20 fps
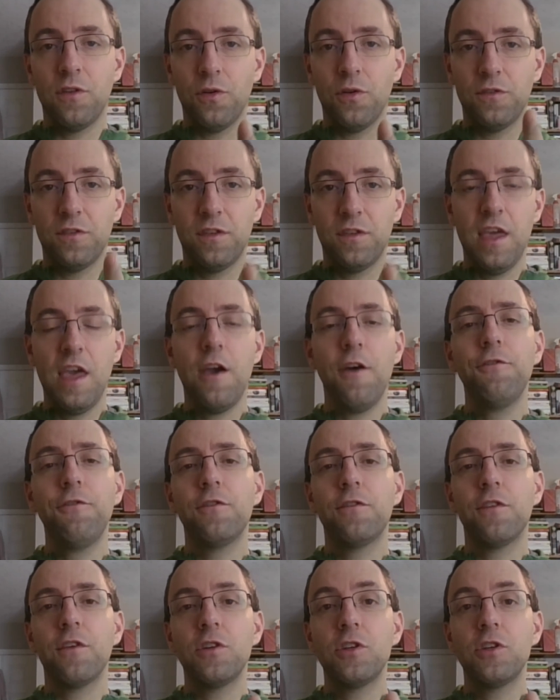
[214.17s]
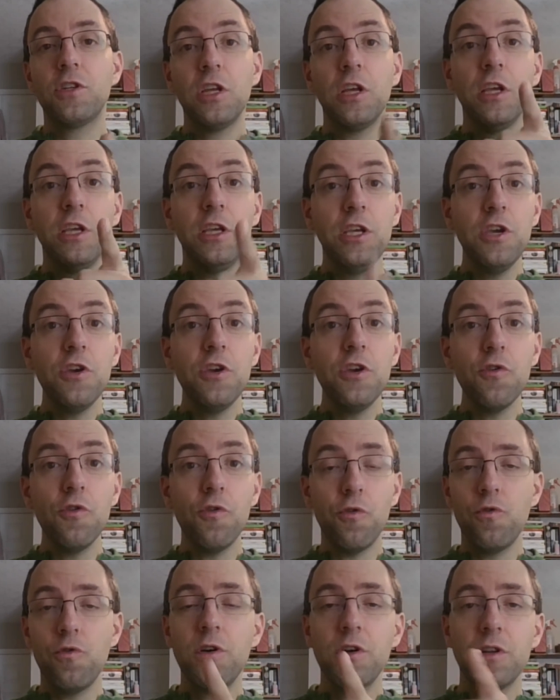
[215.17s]
gifts to
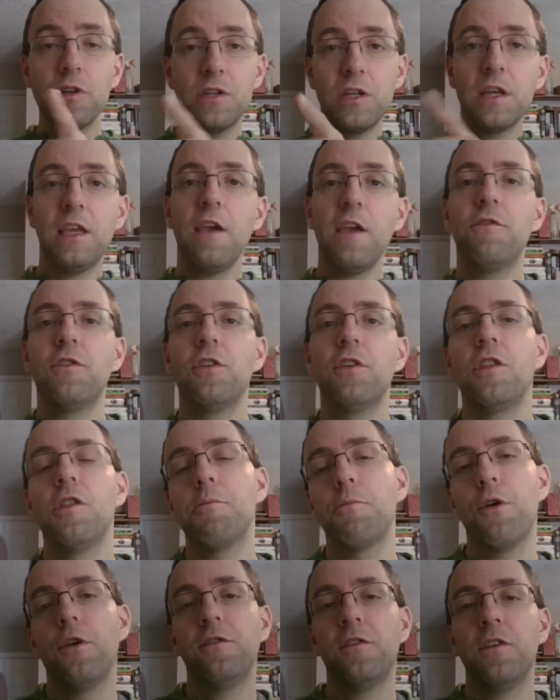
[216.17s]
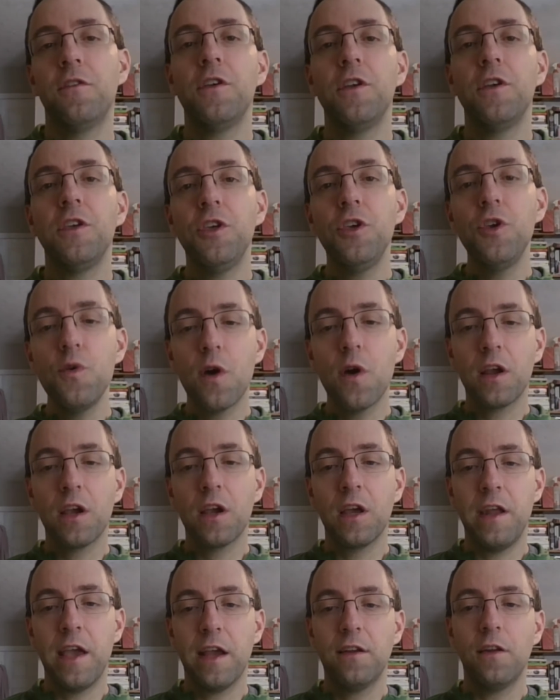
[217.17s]
you to give to the person that you are
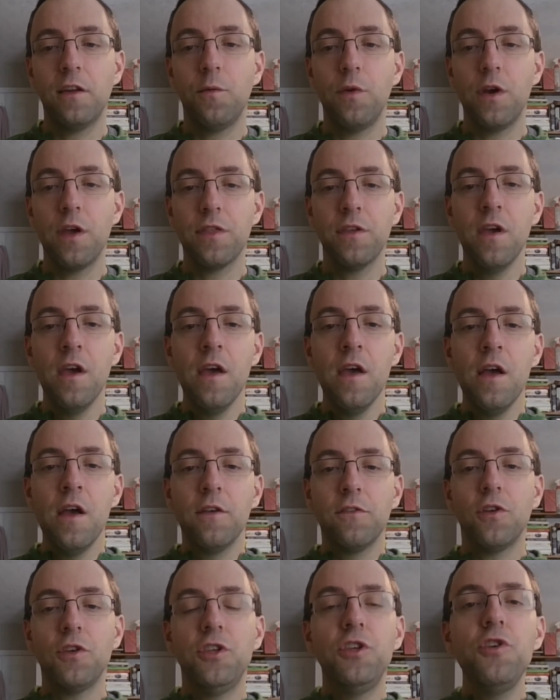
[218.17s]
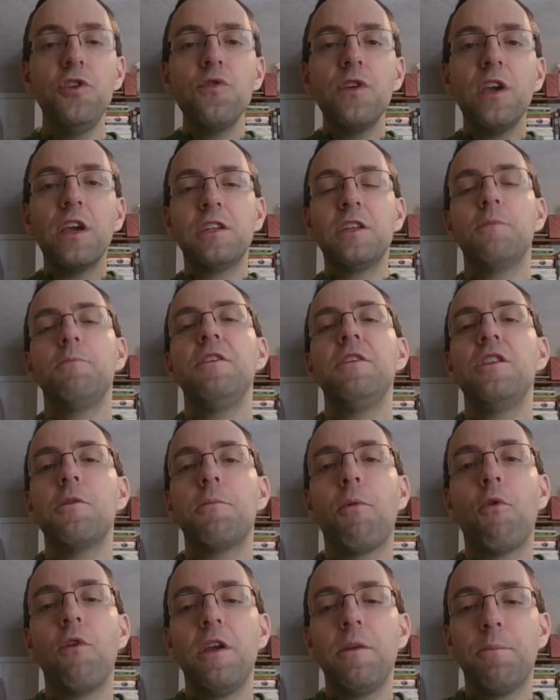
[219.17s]
connected with. So you get to be the
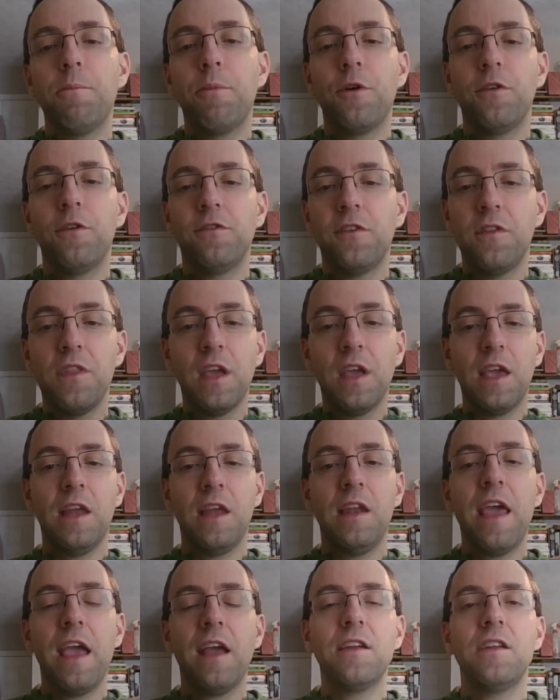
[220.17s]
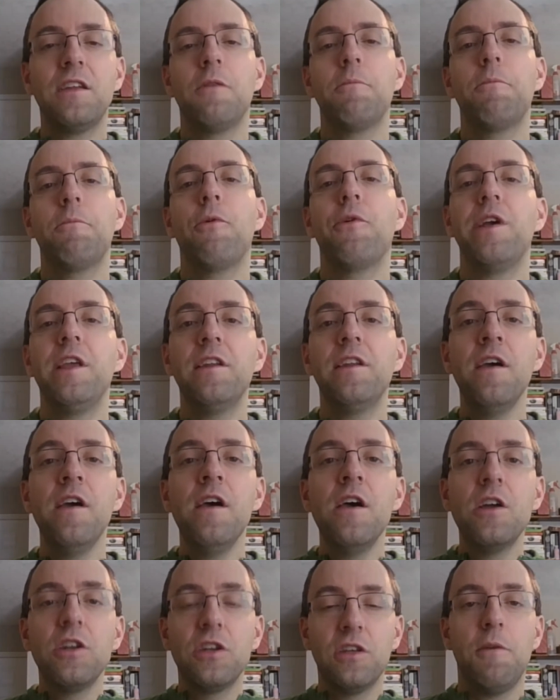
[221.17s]
point person, the connecting point
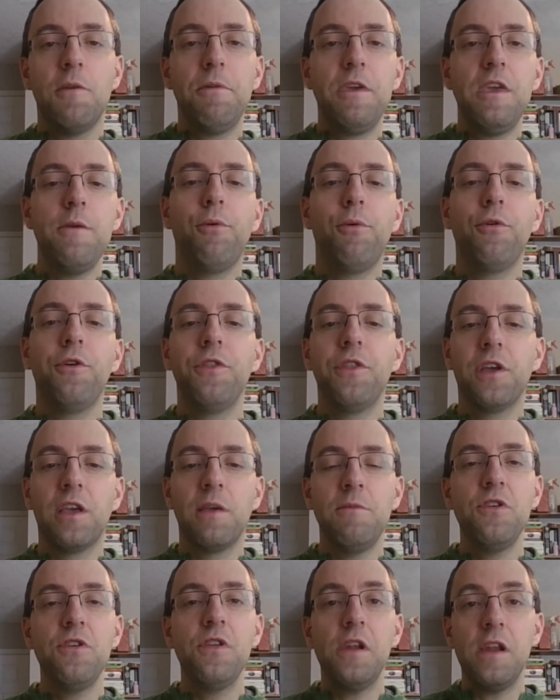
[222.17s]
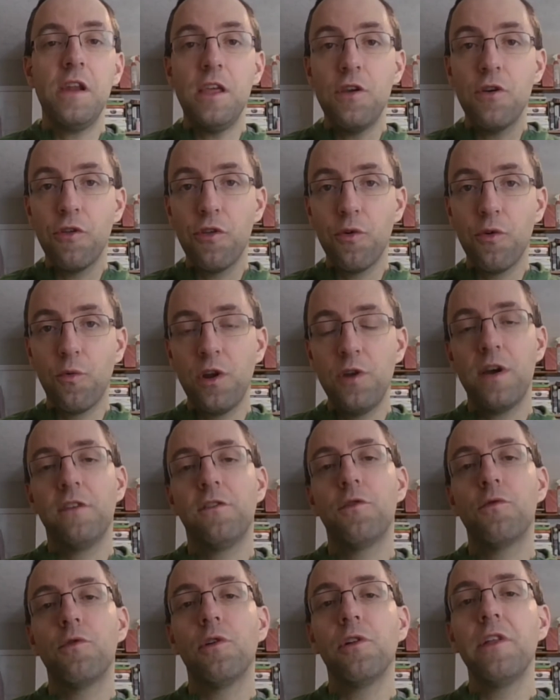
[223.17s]
to the people in the community. You're the one who
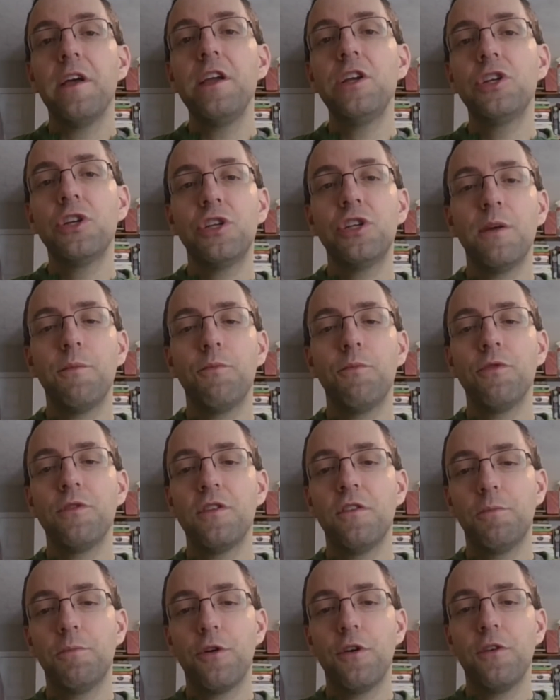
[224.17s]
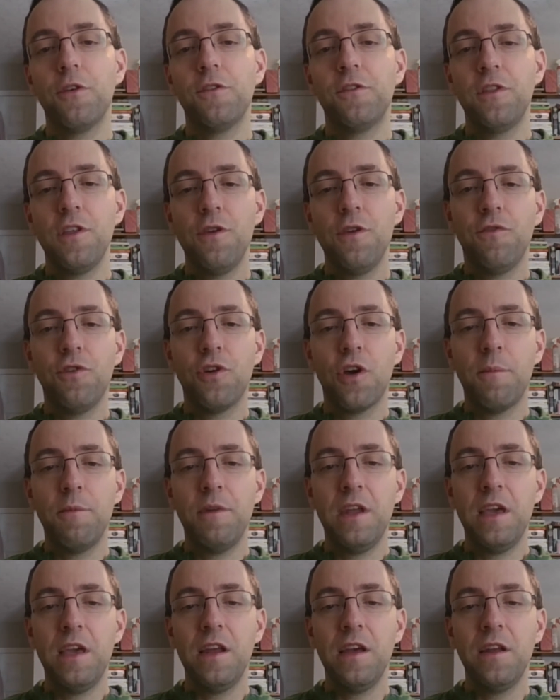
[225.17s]
has a relationship with this person that you've
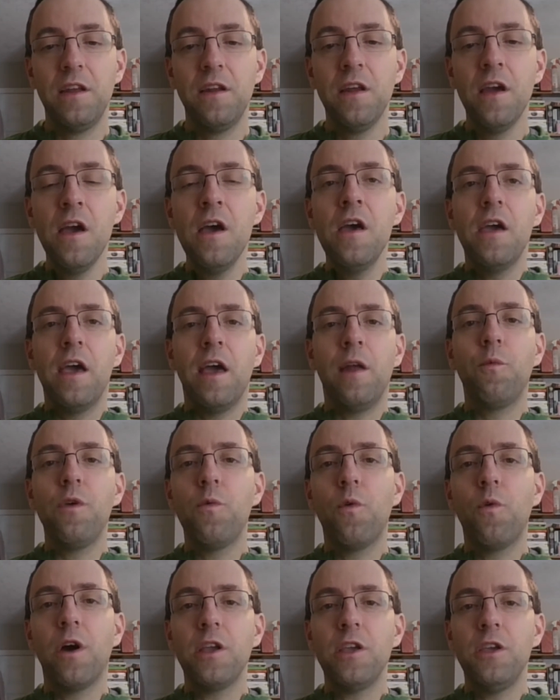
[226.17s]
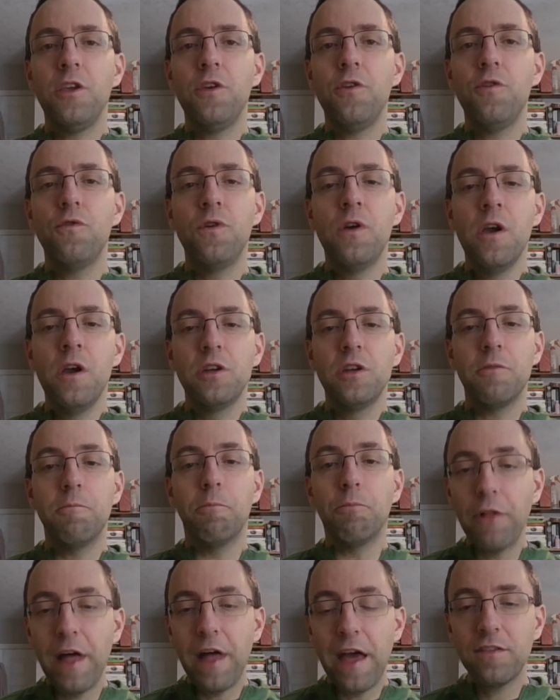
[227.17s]
nominated, and we want you to
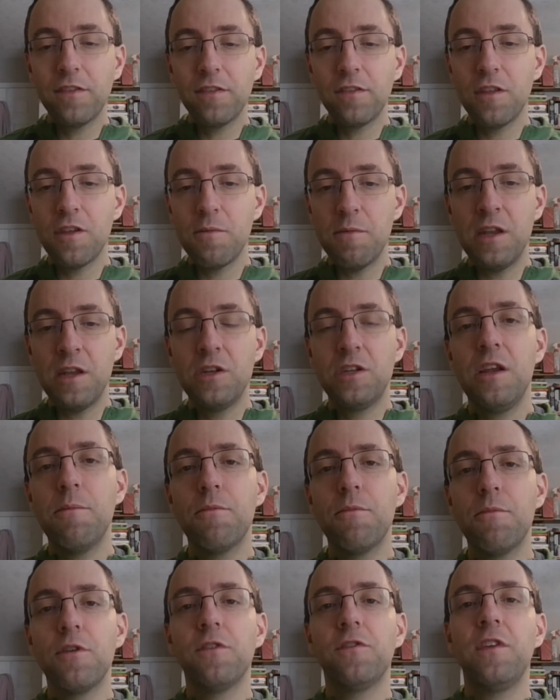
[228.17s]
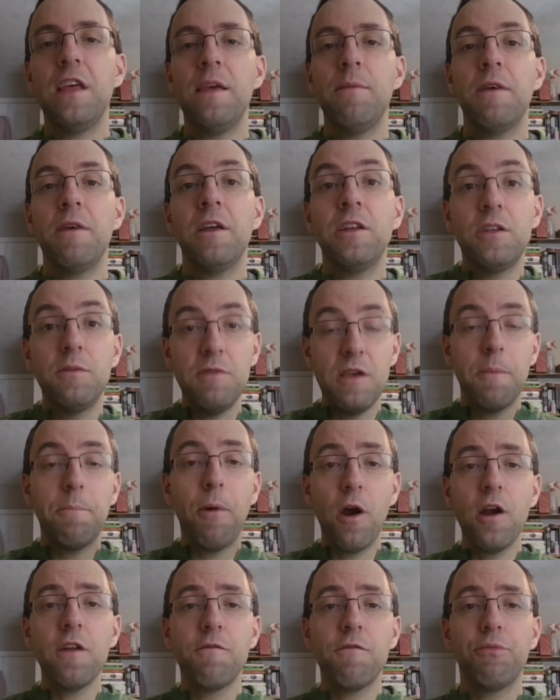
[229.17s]
bless them in Timber's name and to be a
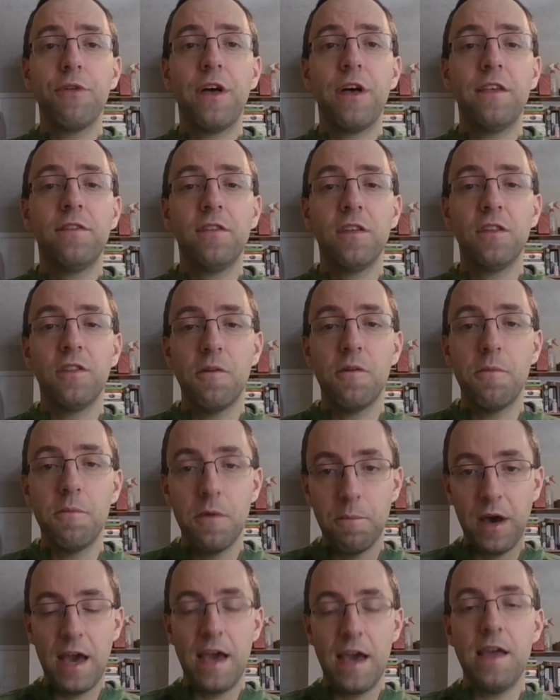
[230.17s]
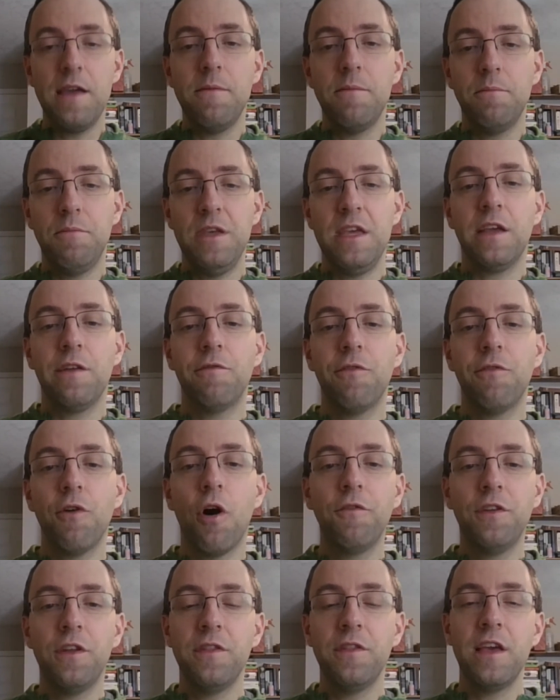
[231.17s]
part of blessing them by being
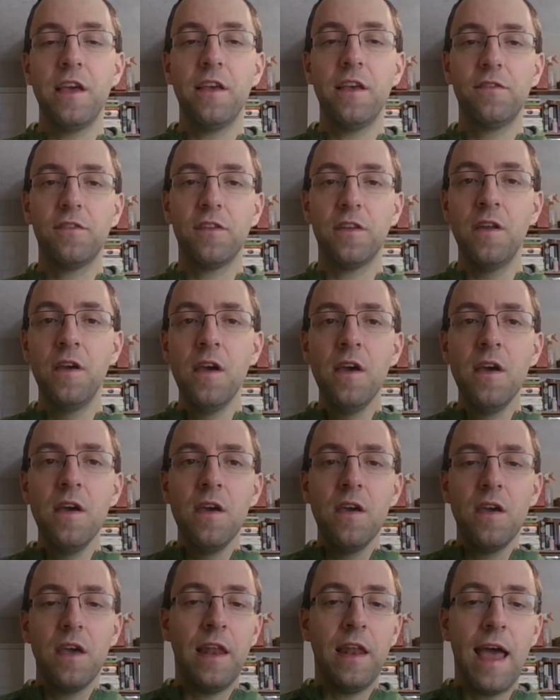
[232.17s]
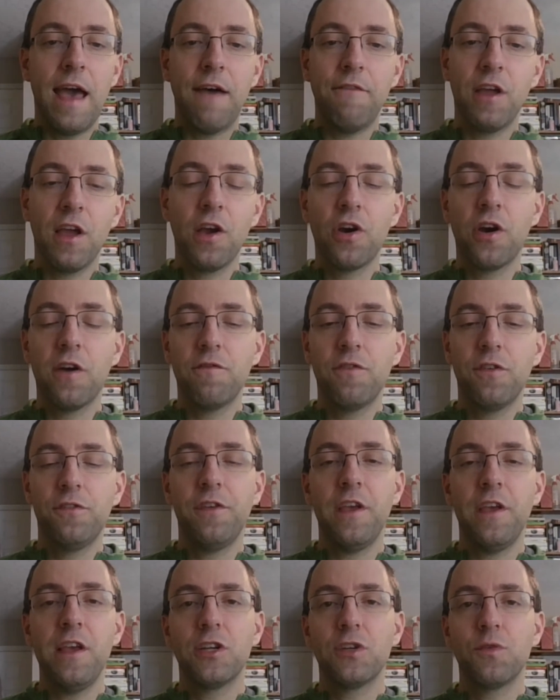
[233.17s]
involved in this and having a
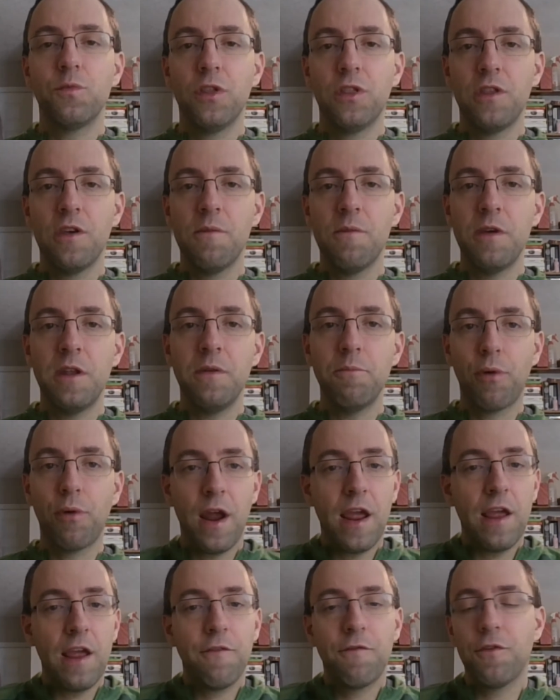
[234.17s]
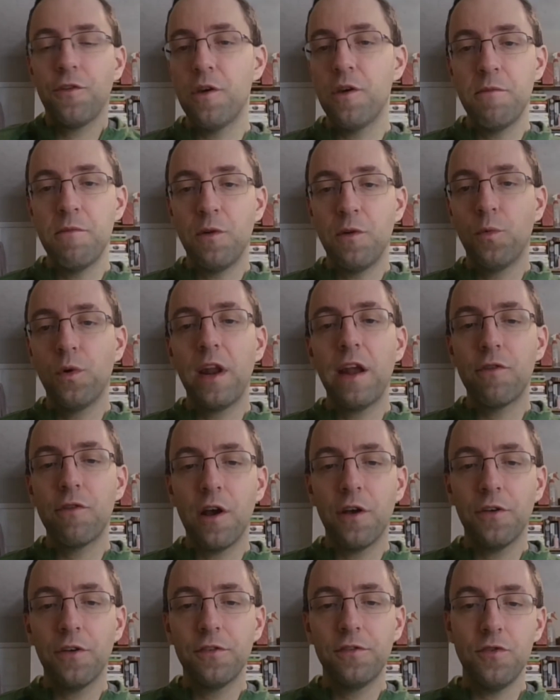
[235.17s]
conversation with them and praying for them and whatever
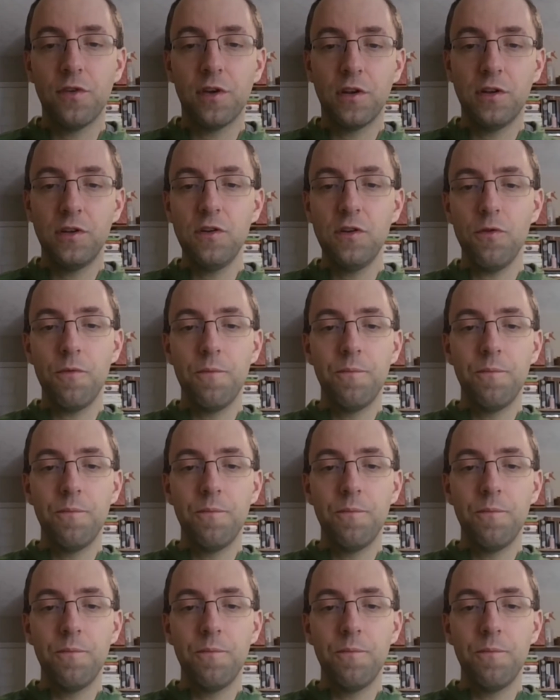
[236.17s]
else you can do.